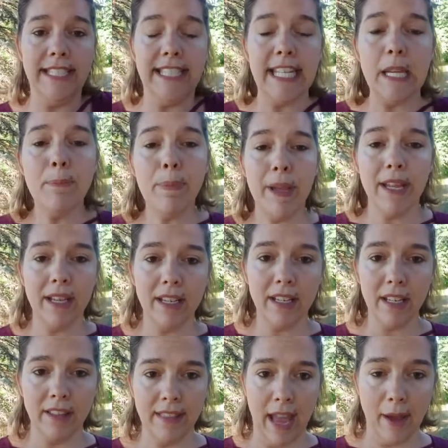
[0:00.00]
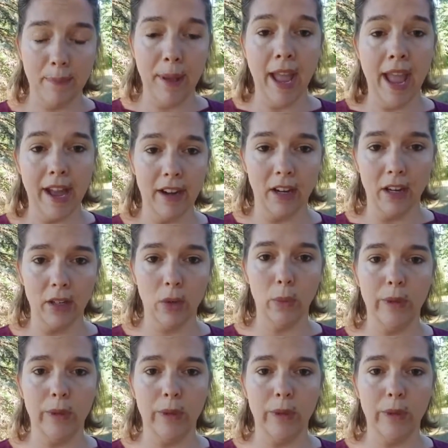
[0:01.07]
deepened that pattern.